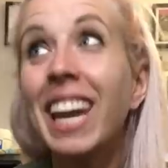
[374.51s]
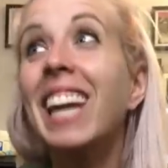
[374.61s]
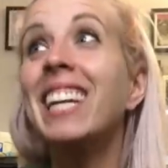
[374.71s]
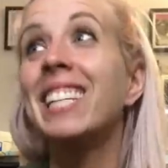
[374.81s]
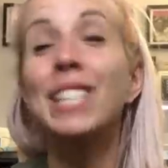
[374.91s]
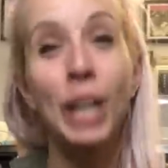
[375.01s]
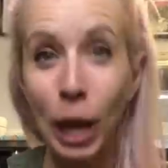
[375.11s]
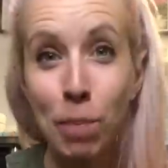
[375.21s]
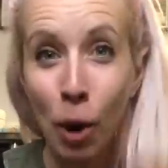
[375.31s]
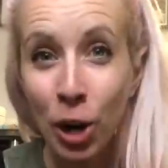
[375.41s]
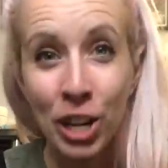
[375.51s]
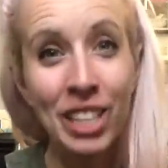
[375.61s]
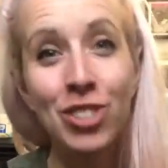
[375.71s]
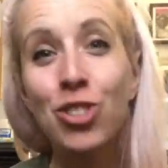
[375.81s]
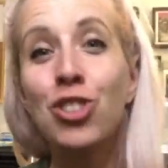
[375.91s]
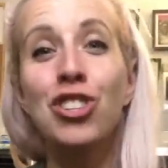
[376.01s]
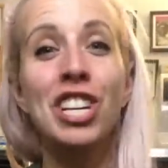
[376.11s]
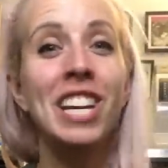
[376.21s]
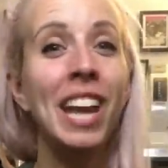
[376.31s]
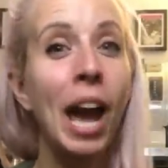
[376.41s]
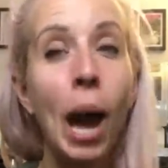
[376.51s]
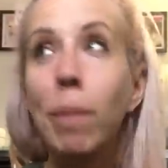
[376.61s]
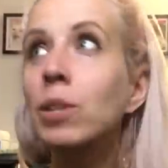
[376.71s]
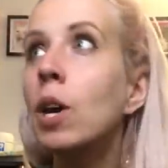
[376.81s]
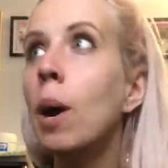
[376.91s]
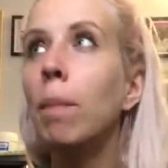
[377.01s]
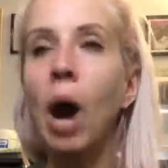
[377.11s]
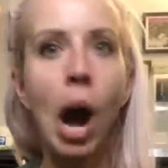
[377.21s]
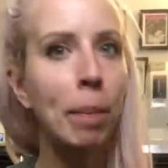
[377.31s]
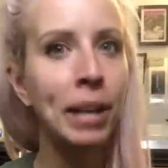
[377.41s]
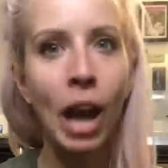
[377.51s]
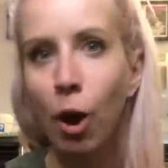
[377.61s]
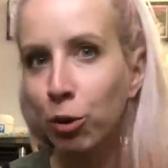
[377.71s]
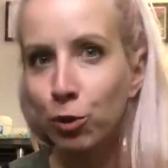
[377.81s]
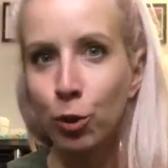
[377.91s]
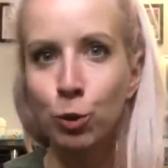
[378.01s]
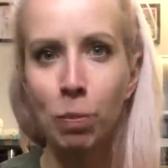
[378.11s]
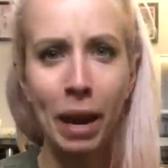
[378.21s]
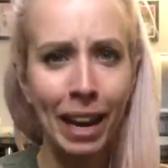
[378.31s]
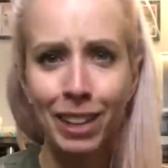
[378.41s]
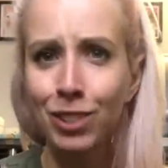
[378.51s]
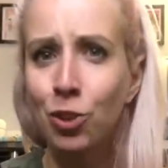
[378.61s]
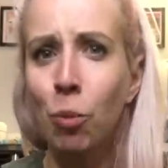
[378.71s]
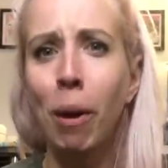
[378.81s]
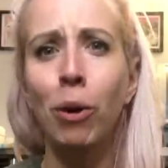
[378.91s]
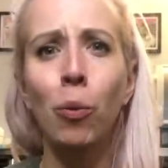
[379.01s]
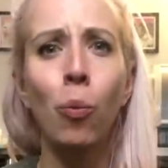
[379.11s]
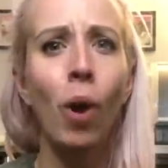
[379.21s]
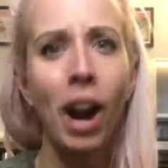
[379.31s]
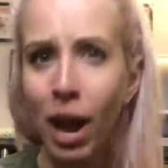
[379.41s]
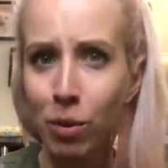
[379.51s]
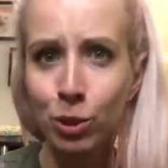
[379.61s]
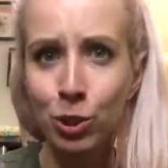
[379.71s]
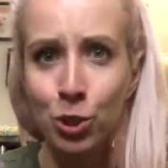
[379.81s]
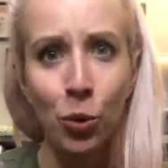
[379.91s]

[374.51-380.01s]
like an escape artist. She kept popping out of those pants no matter what I was